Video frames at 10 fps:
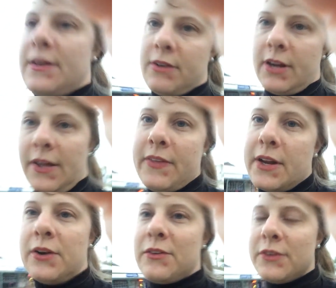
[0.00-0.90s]
never got that
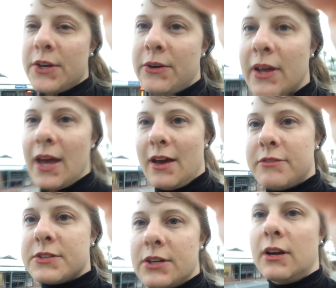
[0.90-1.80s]
interview
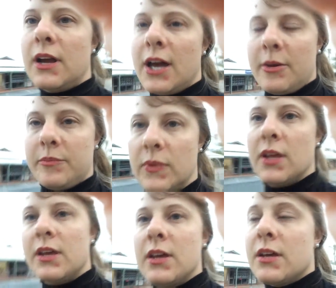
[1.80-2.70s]
after
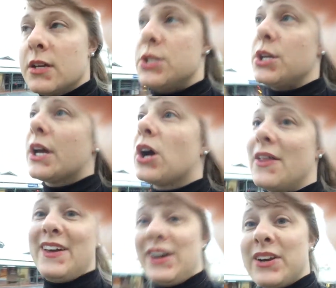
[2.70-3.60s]
she had
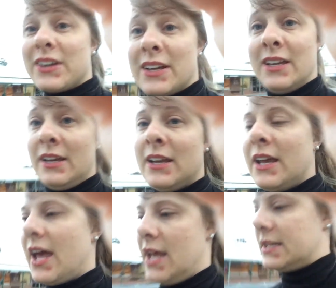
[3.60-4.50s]
gone there
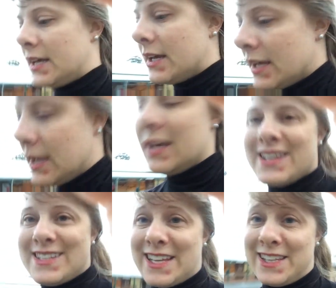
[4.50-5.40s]
and
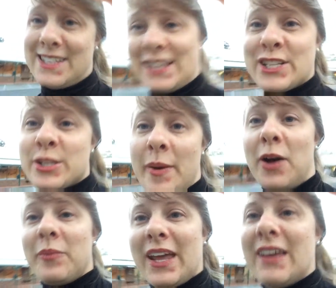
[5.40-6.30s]
said these things
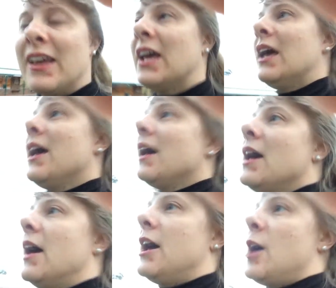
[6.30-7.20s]
about me.
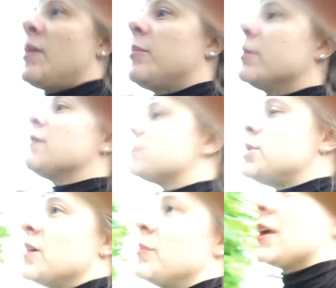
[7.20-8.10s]
I believe that
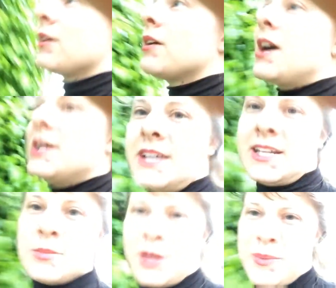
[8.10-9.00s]
she had been
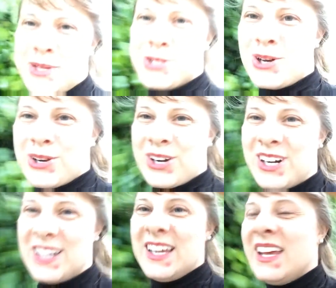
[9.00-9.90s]
contacted by my stalker,
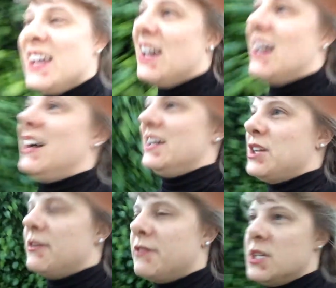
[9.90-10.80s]

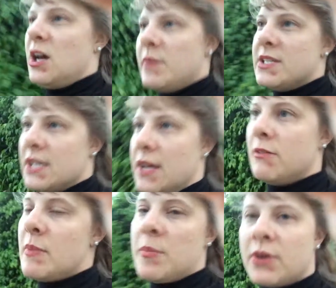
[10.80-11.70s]
Jennifer Thomas. I
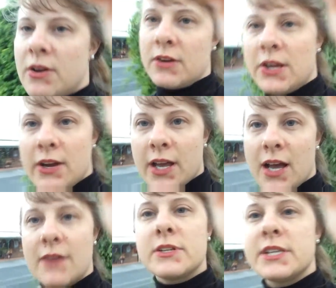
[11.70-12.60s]
remember overhearing a
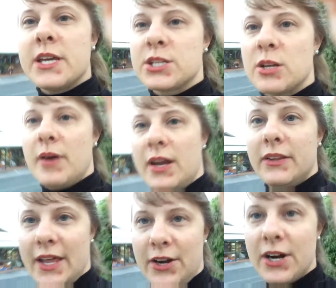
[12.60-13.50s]
conversation about a
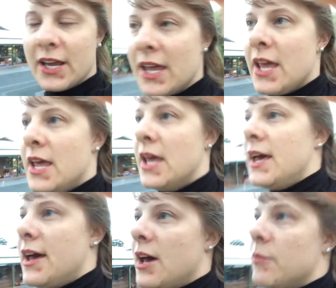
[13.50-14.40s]
letter,
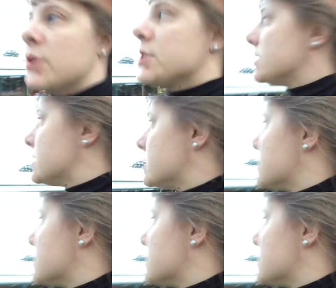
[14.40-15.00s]
which is